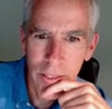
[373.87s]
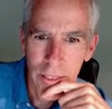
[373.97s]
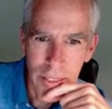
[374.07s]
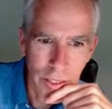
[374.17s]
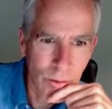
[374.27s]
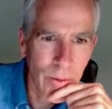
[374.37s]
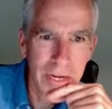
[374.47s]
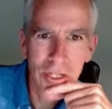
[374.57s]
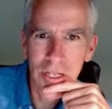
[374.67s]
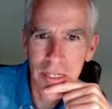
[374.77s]

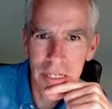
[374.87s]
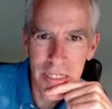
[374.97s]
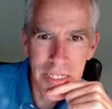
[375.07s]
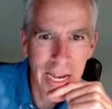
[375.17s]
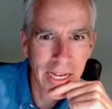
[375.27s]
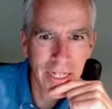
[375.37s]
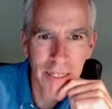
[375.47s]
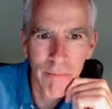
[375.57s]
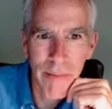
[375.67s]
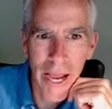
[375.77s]
iteration in this
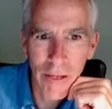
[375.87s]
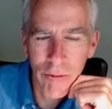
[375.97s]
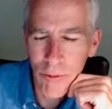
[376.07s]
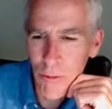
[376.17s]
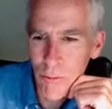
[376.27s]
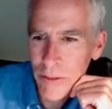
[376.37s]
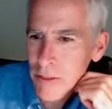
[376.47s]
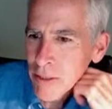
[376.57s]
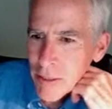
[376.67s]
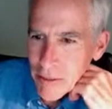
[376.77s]
cycling back through
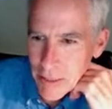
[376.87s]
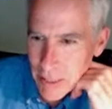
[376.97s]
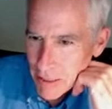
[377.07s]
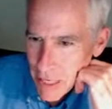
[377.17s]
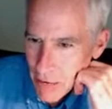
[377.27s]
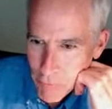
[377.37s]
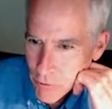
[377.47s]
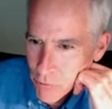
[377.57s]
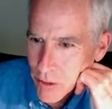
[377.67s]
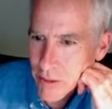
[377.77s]
to get ever
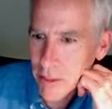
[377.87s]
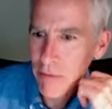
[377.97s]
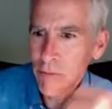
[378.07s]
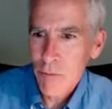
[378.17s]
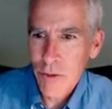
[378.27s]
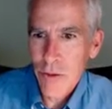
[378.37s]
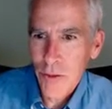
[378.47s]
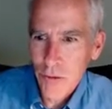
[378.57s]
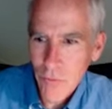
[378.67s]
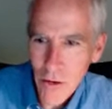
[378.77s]
increasing
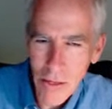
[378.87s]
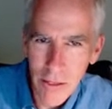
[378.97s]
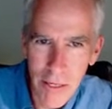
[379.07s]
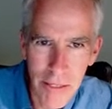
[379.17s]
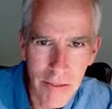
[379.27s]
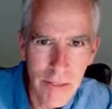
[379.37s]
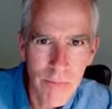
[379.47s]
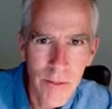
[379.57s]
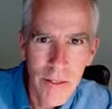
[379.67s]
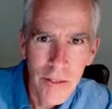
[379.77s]
results for our clients.
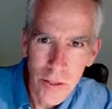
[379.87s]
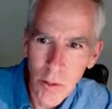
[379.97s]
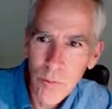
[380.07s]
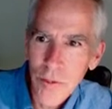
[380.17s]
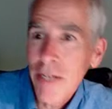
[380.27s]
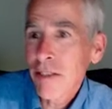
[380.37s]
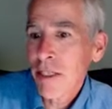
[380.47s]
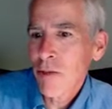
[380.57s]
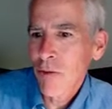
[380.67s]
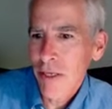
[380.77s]
So that's the
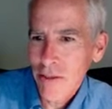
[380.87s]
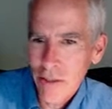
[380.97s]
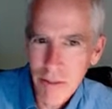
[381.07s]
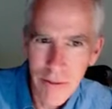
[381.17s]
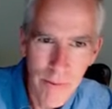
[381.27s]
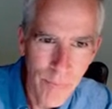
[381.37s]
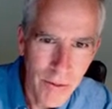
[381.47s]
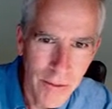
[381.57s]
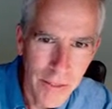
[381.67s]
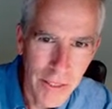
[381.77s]
introduction
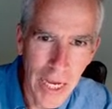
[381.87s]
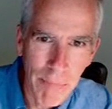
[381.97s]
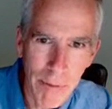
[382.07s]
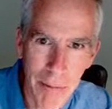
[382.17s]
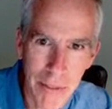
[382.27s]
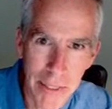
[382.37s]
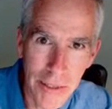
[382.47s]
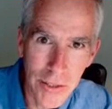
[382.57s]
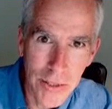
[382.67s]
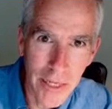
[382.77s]
to the
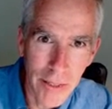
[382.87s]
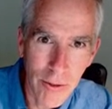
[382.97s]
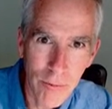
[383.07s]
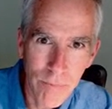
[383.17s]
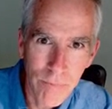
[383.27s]
optimization cycle.